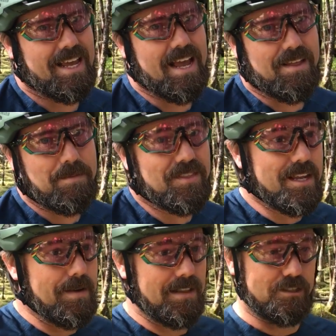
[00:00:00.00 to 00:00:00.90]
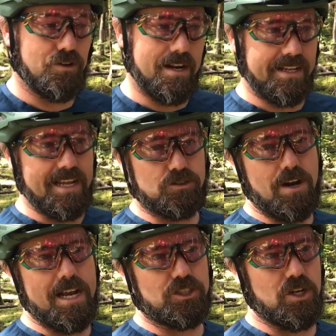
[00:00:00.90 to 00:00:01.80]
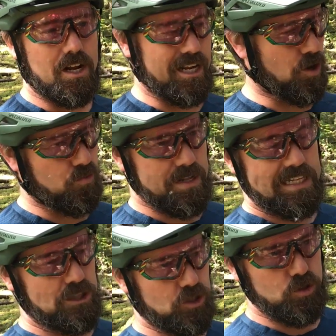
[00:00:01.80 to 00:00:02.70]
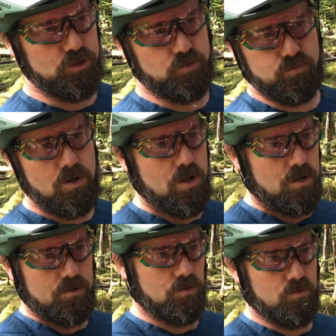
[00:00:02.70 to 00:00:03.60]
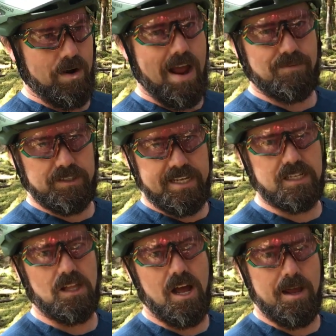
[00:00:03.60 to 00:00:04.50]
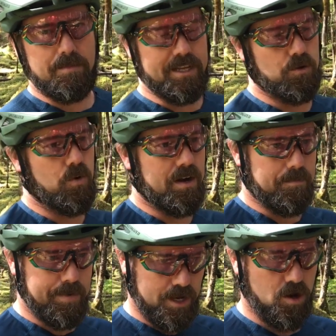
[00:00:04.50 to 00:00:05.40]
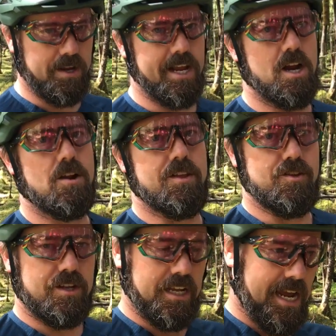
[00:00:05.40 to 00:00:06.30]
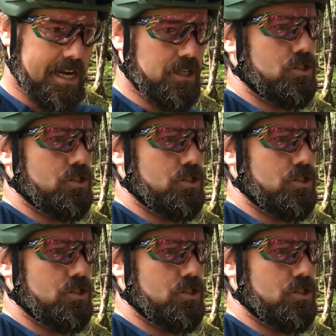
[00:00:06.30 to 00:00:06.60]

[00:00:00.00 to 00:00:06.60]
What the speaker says: Yeah. I mean, think about like trying to get traction on like a really loose, gravelly climb. Like you want a bigger gear that you can kind of